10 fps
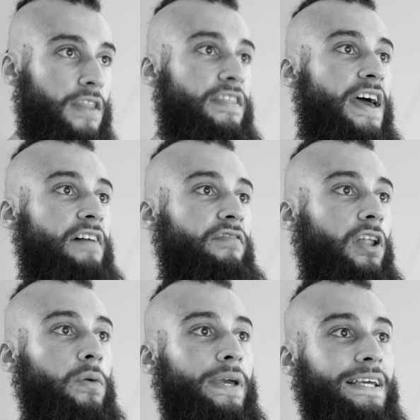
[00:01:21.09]
There,
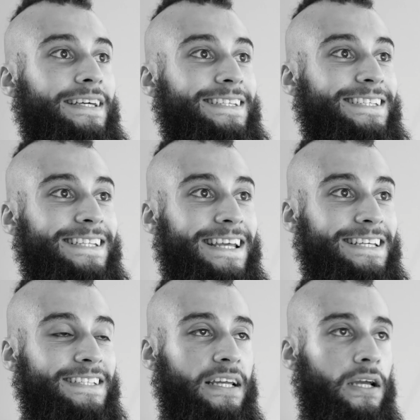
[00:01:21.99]
following
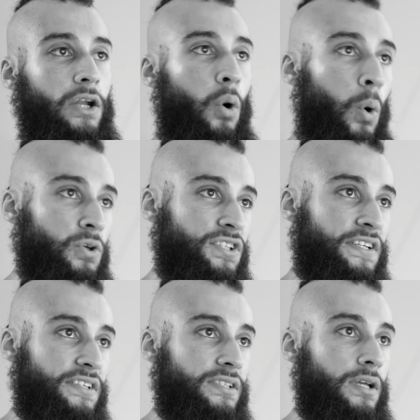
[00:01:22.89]
sneezing and
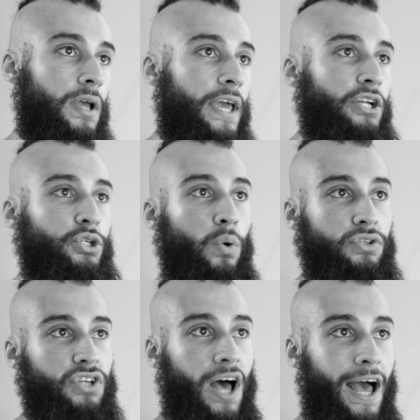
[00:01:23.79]
hoarseness, in a
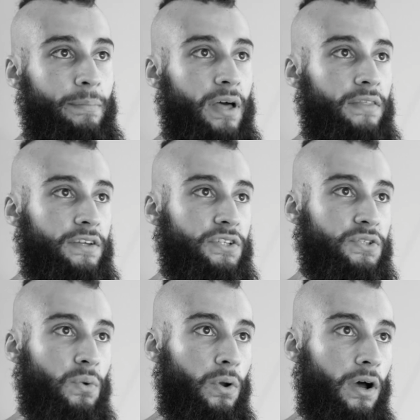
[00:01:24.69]
short time the
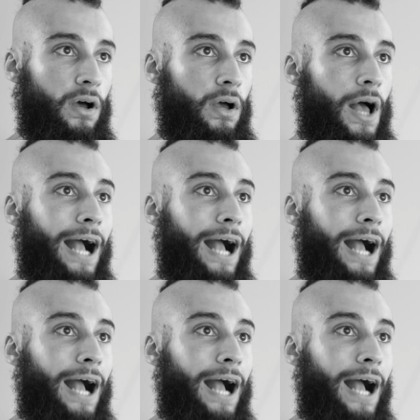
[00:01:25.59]
disorder,